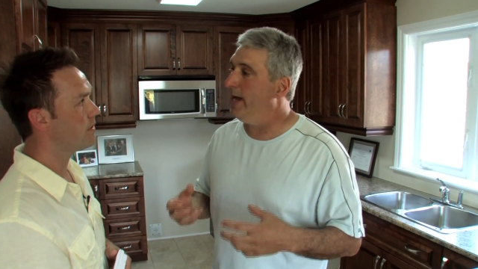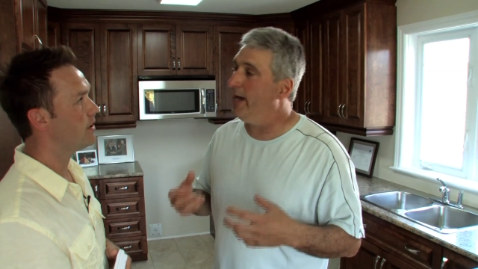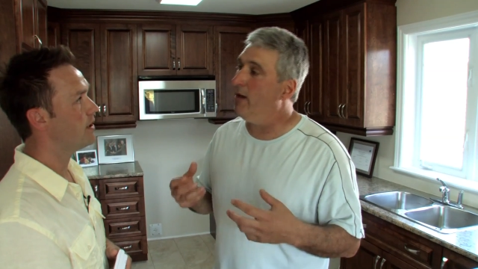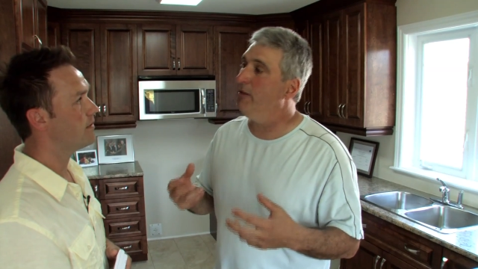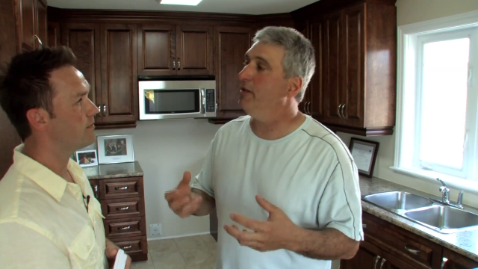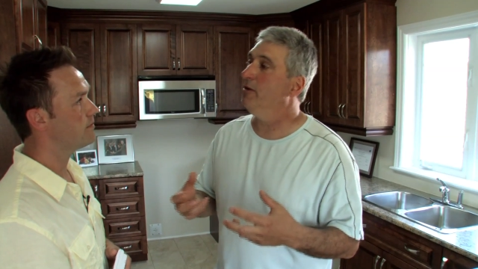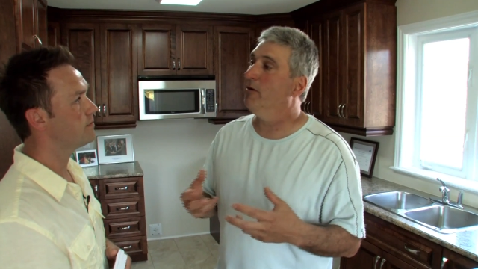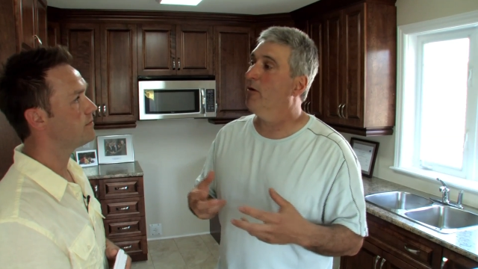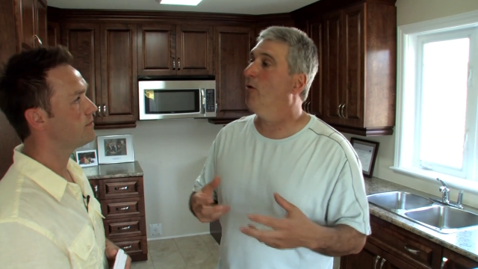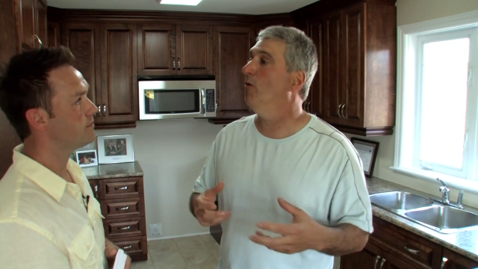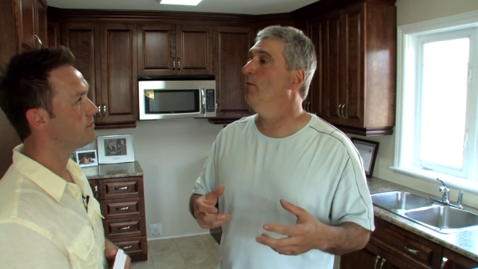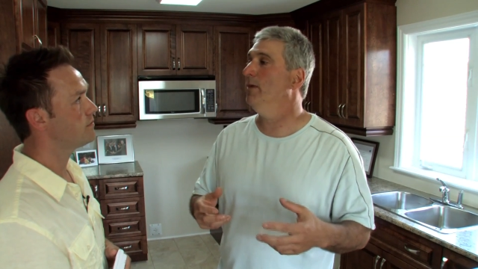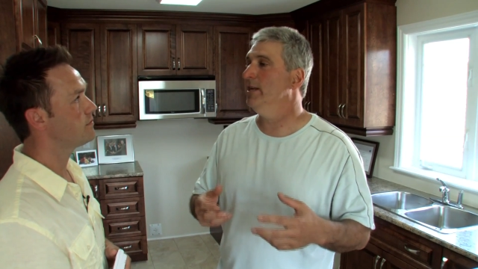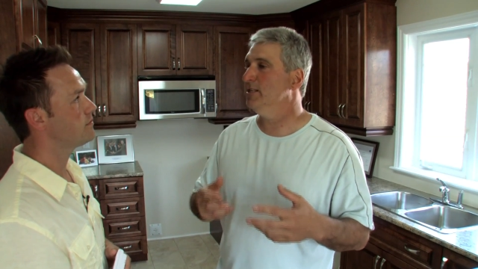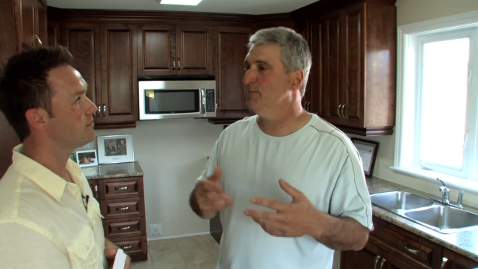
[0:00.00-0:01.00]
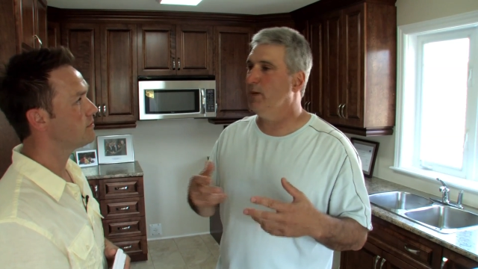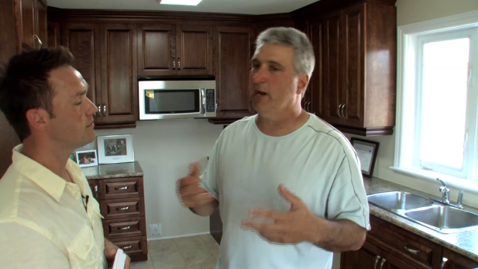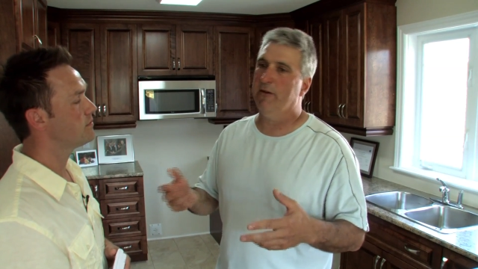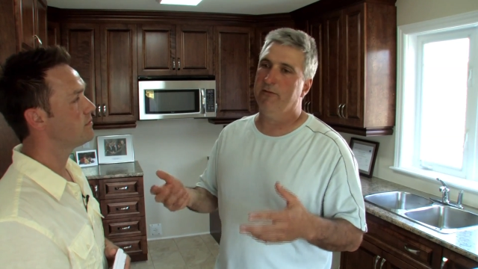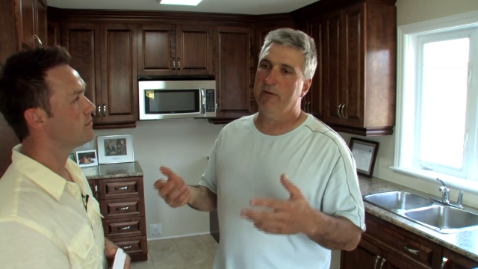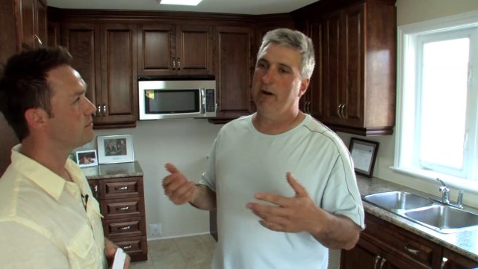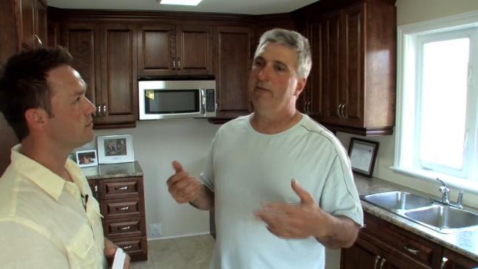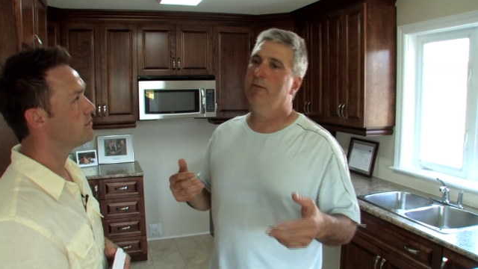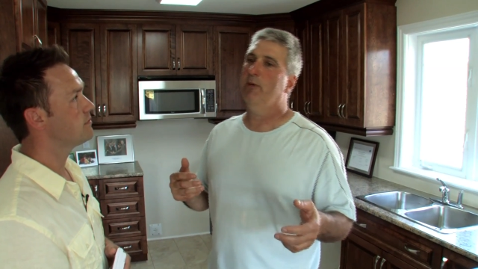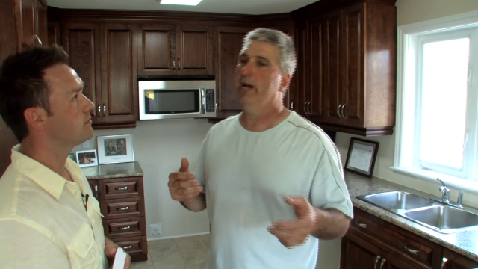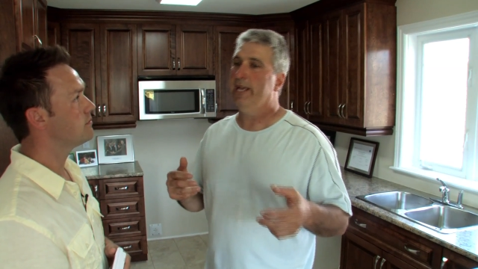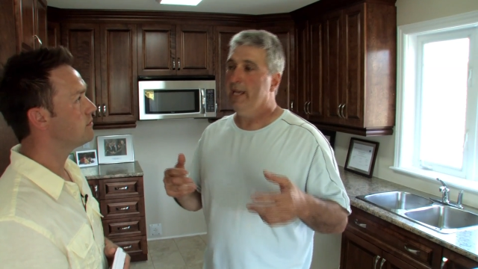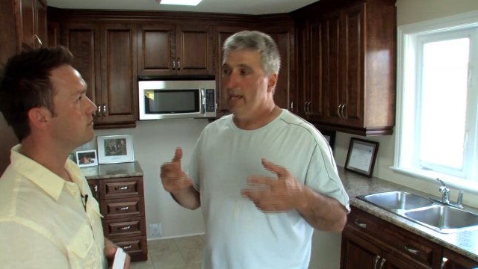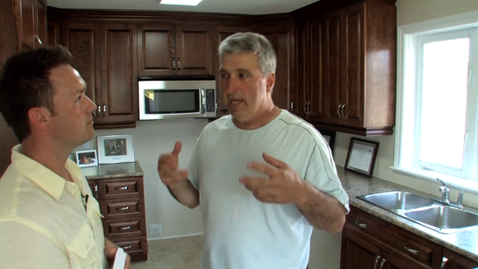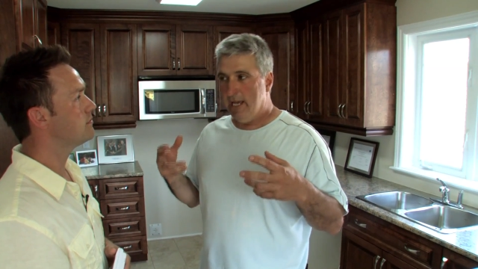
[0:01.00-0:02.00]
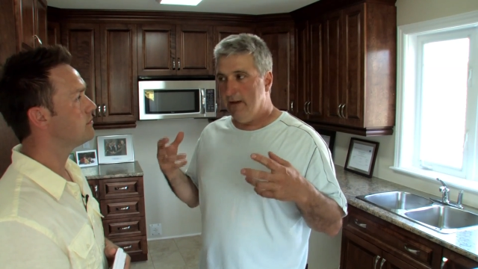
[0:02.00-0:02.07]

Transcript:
Speaker 1: A healthier home is better for everybody.